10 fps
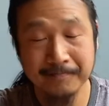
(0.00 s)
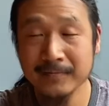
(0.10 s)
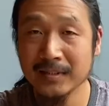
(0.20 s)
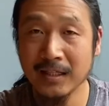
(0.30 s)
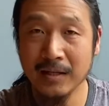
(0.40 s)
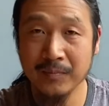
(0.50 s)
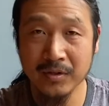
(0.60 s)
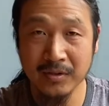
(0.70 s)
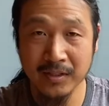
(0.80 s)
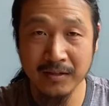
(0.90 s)
I'm
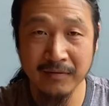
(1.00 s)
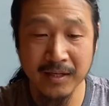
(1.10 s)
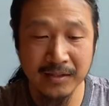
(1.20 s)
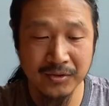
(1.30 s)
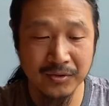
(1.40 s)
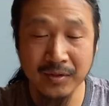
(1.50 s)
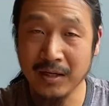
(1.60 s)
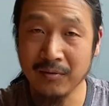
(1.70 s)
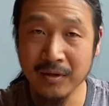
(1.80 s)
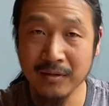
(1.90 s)
gonna give that to
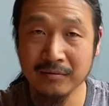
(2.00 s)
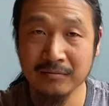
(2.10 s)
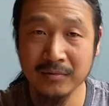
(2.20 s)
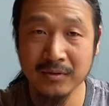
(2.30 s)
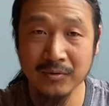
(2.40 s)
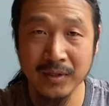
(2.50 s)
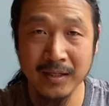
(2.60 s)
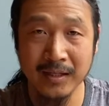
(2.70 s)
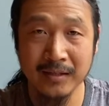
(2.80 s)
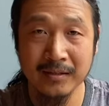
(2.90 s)
our
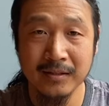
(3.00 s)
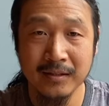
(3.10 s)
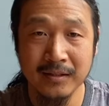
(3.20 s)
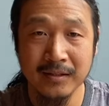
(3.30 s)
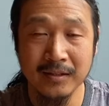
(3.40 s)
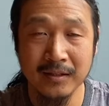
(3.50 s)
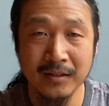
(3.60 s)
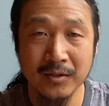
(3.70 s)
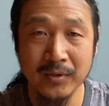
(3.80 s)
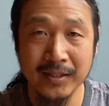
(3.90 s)
really
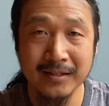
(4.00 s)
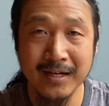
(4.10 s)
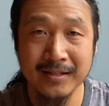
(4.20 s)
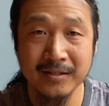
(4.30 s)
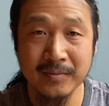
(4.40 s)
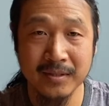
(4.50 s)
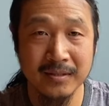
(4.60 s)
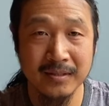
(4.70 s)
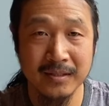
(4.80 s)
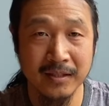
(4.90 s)
great
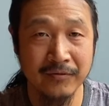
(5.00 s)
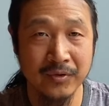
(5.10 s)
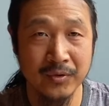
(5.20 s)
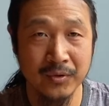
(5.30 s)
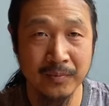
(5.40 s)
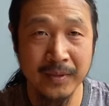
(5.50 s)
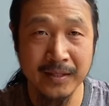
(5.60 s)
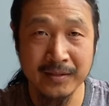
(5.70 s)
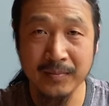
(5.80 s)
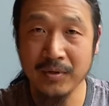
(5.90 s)
customers. If you've been
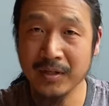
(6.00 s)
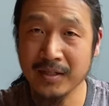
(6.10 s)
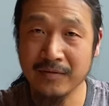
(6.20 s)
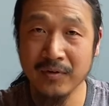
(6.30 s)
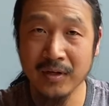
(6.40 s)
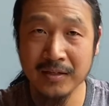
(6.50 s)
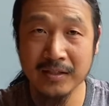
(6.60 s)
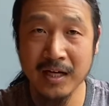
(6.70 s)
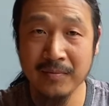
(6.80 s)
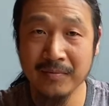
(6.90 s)
supporting us for a long
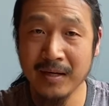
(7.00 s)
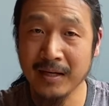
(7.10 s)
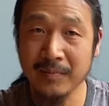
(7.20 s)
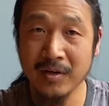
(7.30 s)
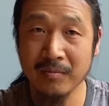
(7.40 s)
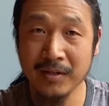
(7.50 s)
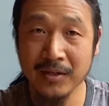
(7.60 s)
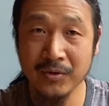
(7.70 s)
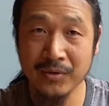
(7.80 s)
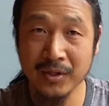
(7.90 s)
time, I probably
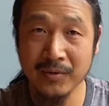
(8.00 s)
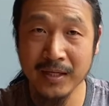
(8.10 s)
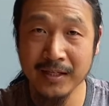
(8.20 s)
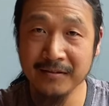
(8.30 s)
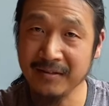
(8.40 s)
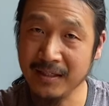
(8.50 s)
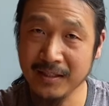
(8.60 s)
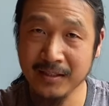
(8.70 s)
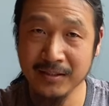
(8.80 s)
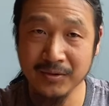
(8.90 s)
know you already,
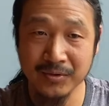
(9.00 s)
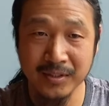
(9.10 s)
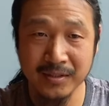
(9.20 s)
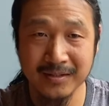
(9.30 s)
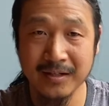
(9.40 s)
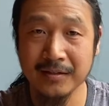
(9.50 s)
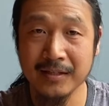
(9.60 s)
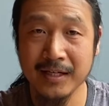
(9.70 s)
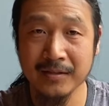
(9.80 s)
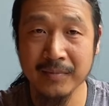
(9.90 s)
and you just
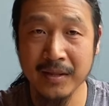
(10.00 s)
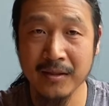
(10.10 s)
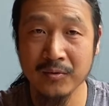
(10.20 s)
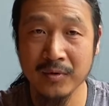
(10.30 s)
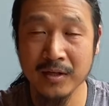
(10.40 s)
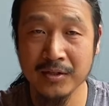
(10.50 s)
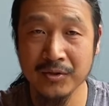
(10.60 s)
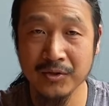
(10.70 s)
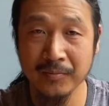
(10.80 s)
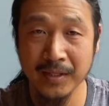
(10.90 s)
contact me through the
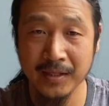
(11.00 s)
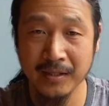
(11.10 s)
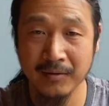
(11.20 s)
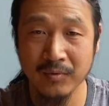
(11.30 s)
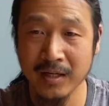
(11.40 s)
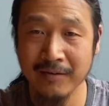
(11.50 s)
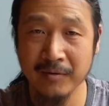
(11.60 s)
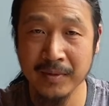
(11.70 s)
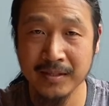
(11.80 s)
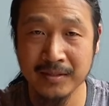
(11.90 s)
social media, whatever
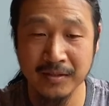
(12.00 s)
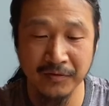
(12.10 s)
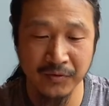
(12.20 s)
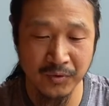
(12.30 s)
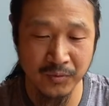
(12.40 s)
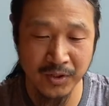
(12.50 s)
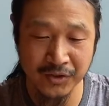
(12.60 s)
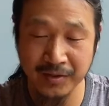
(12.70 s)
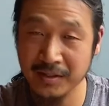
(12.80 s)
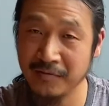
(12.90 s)
means. If you're
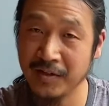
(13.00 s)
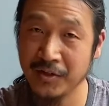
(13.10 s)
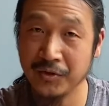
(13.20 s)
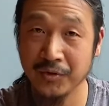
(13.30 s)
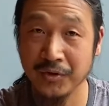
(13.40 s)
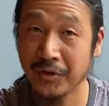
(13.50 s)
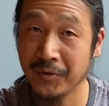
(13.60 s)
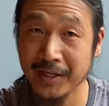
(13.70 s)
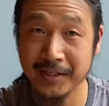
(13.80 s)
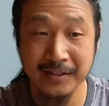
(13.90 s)
watching this video, you know
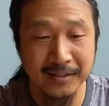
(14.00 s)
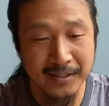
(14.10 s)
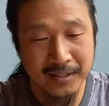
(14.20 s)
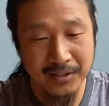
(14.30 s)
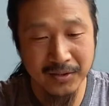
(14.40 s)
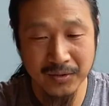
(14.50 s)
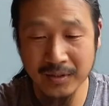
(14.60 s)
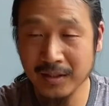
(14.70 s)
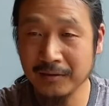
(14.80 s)
already. So,